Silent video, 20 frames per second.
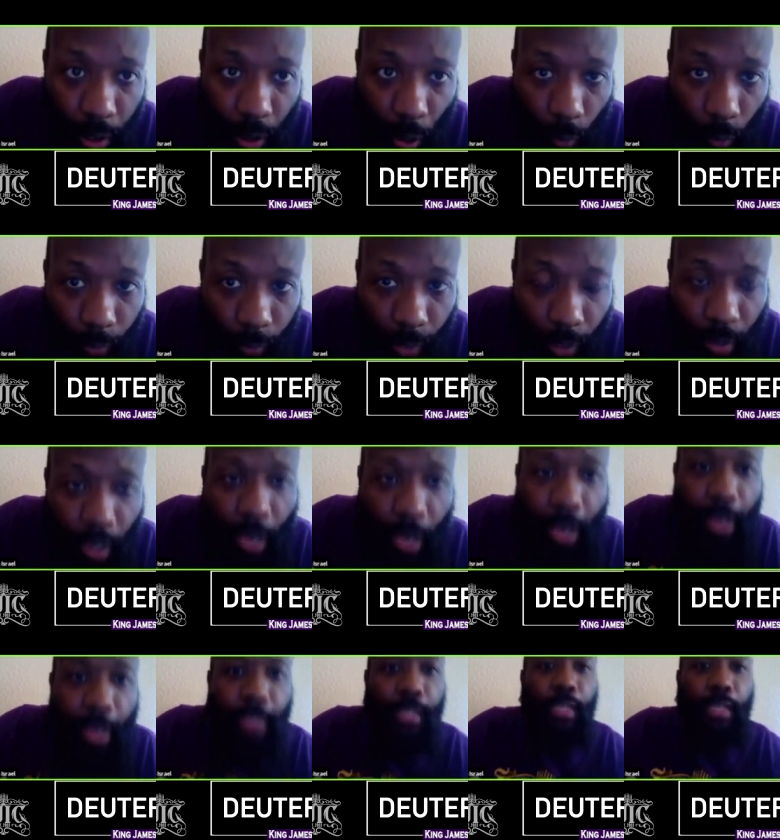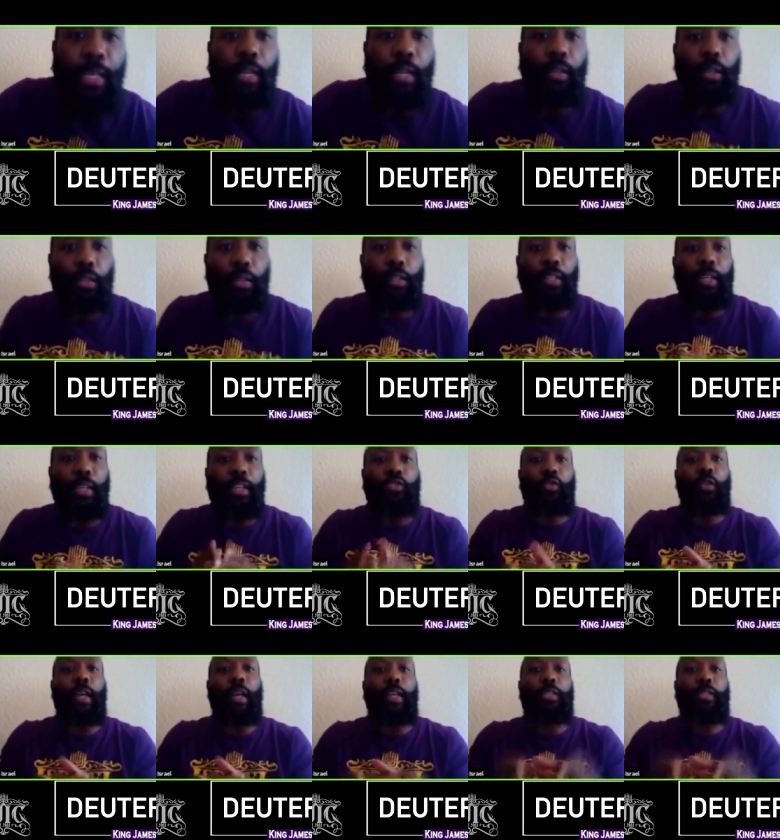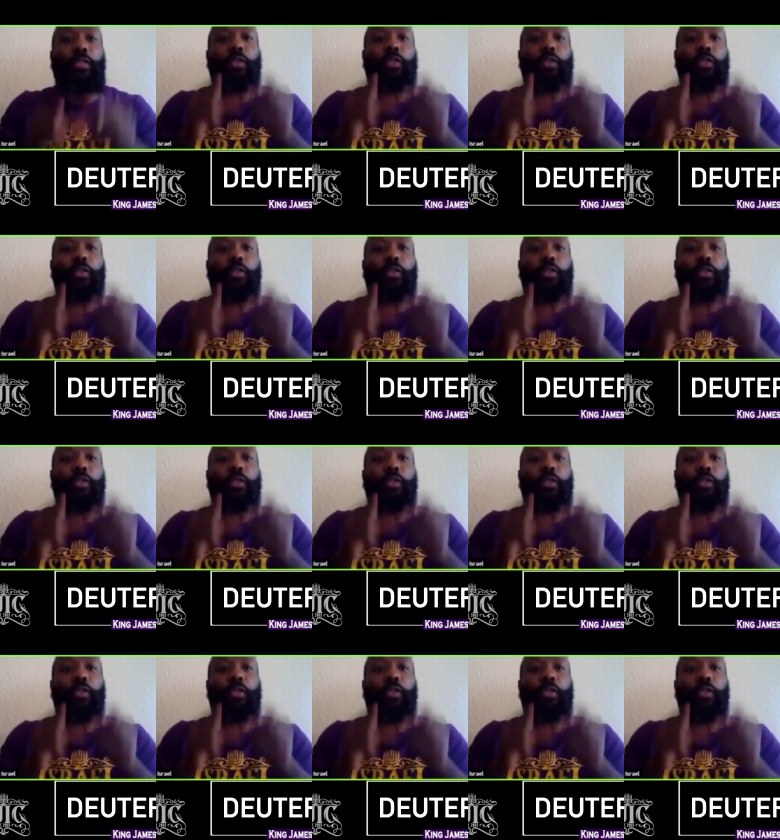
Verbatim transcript: okay? And he said, look, the Israelites,